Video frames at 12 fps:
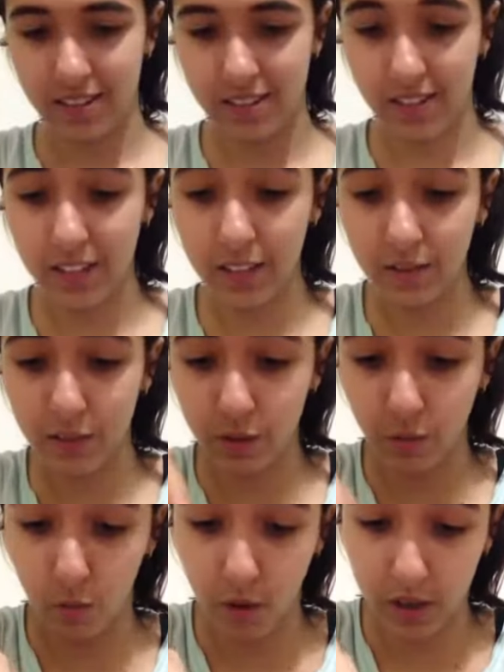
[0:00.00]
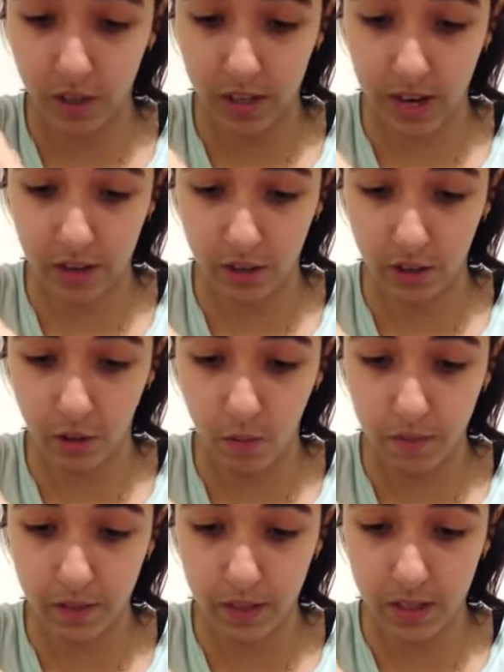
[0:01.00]
Let's see if this works, actually.
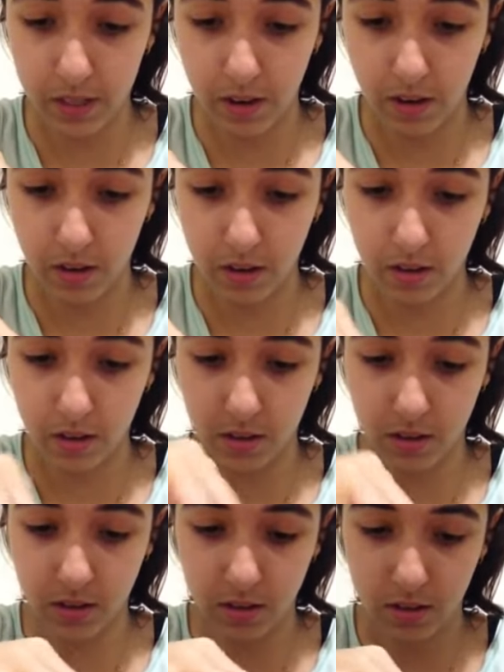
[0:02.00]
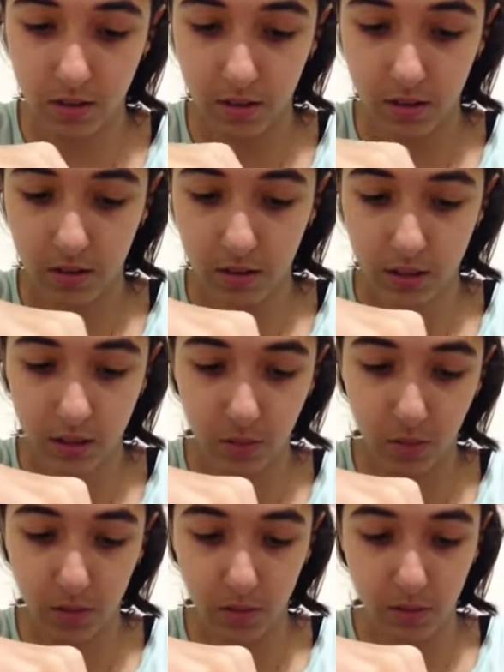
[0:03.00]
Hopefully it does. Because
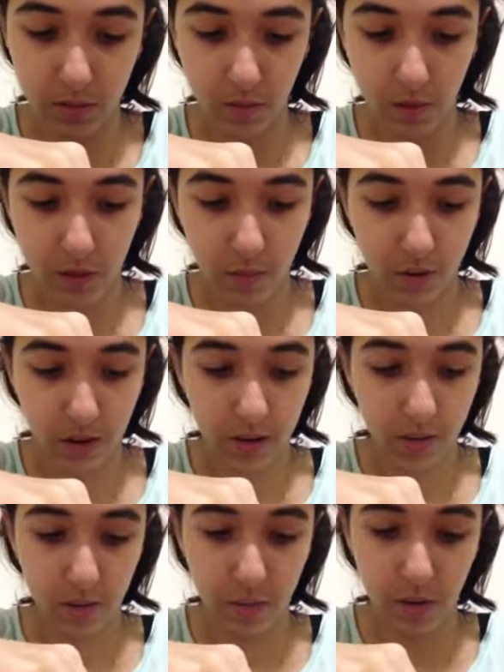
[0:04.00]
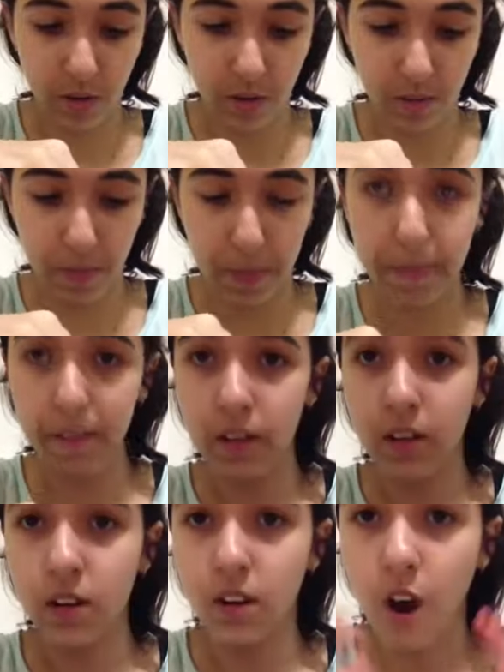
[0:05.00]
I really, really want to prank my brother.
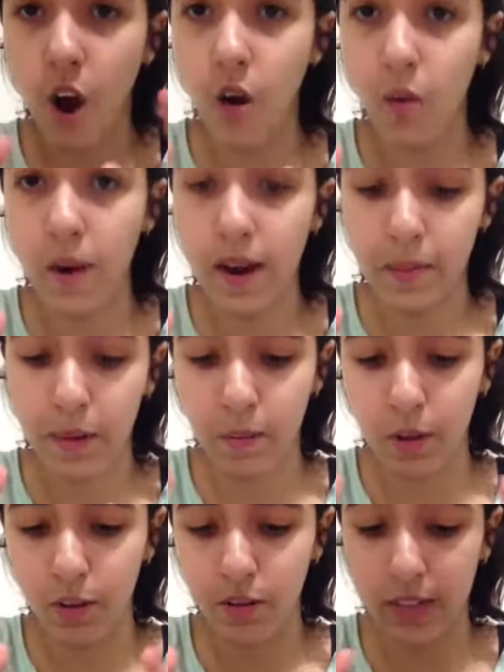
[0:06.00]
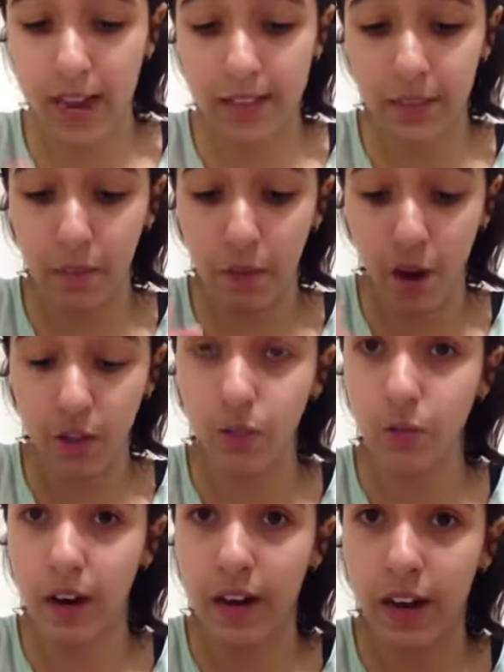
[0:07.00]
Oh, and my brother's at the
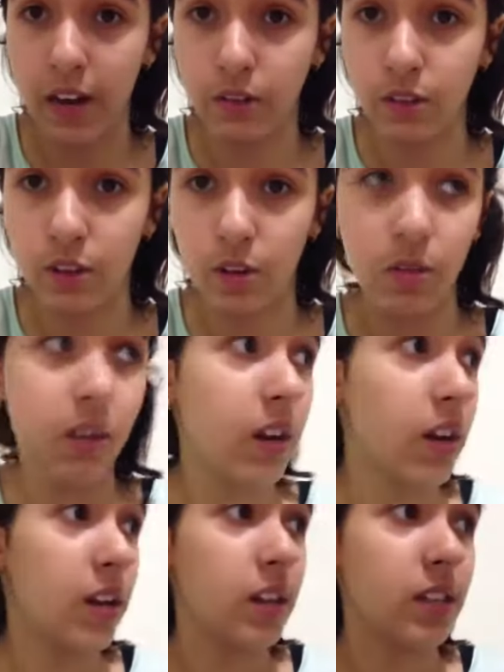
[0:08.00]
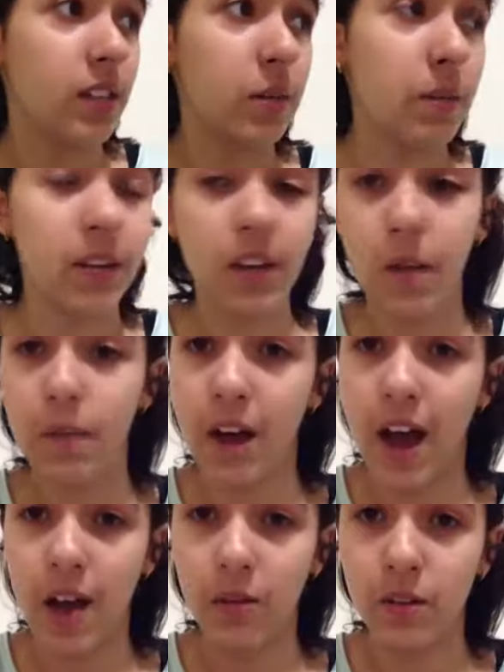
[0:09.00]
mosque right now, so it's going to be a couple
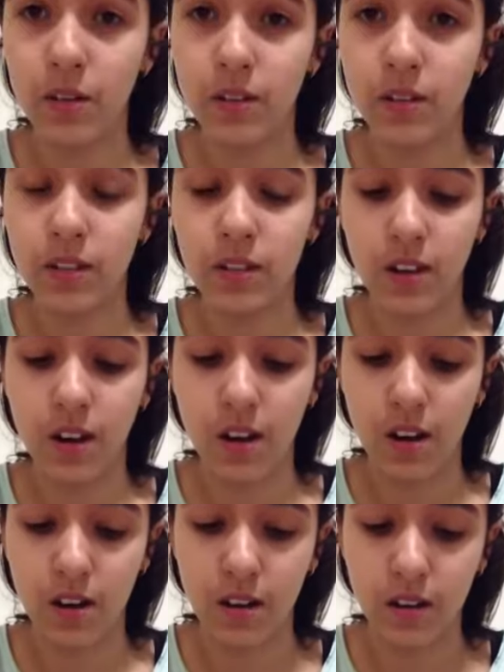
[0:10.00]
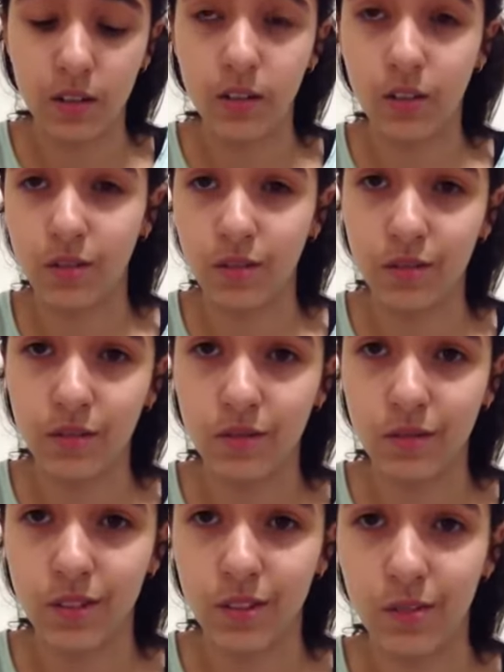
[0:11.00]
hours uh, until,
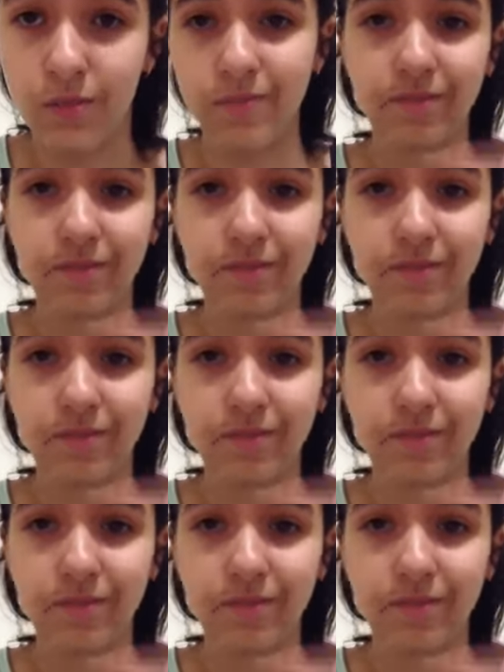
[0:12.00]
you know,